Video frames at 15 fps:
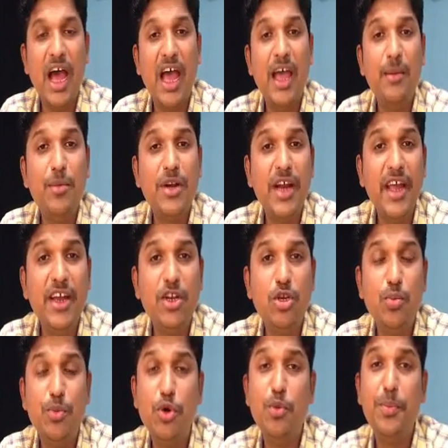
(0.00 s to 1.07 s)
I am trying to
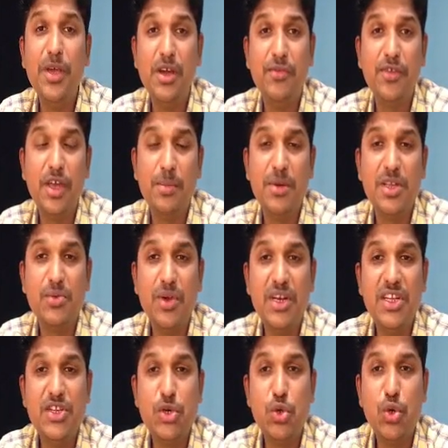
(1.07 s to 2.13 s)
prove p of k plus 1
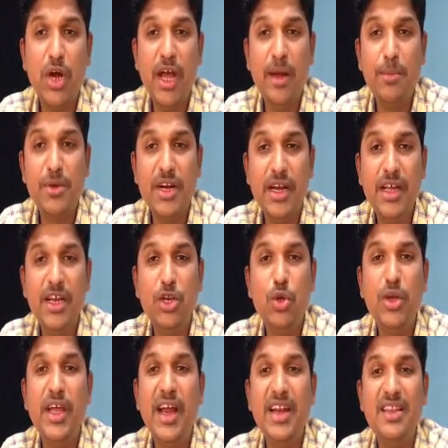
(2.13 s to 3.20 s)
is true. I am trying to
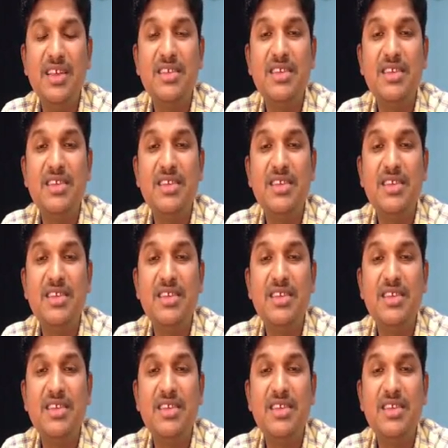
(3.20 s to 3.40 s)
get this